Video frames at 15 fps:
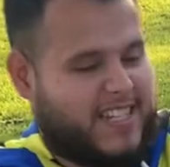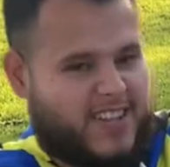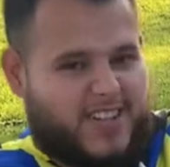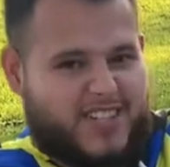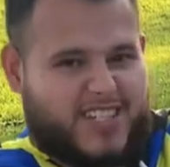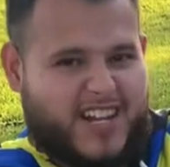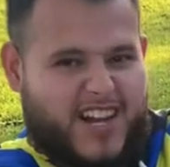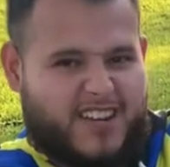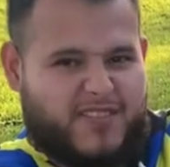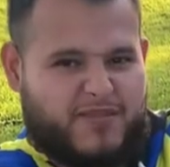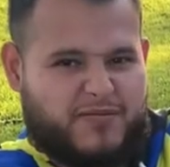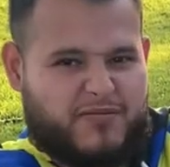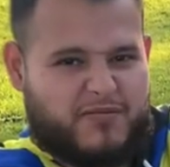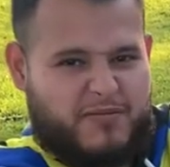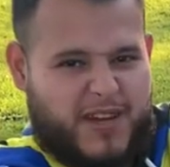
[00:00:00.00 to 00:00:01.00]
It looks kind
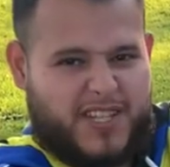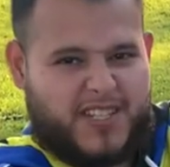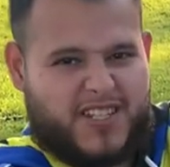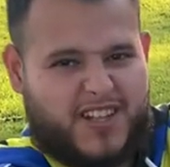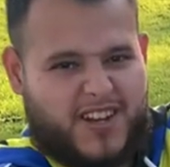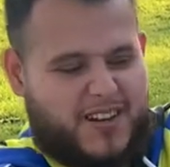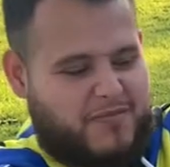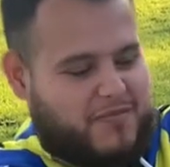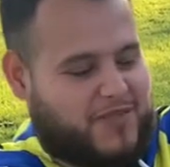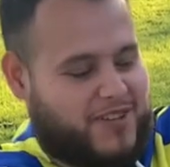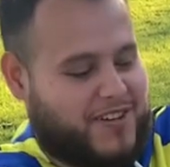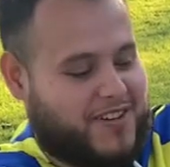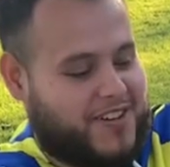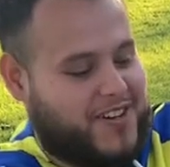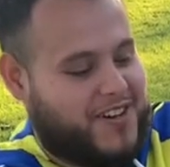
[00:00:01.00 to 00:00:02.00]
of messed up,
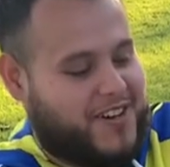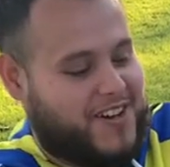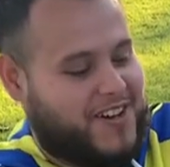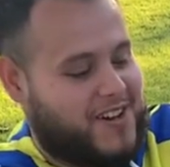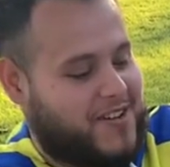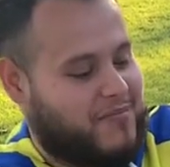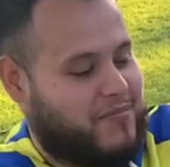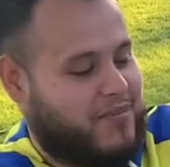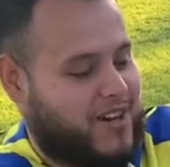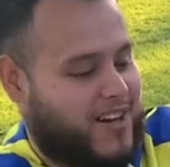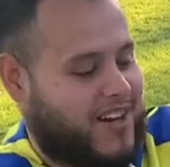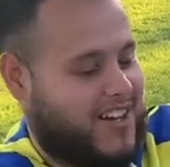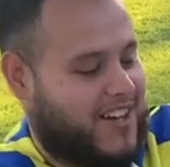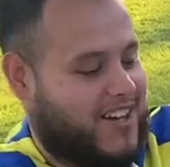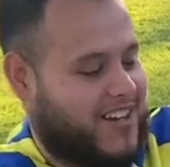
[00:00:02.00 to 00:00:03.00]
but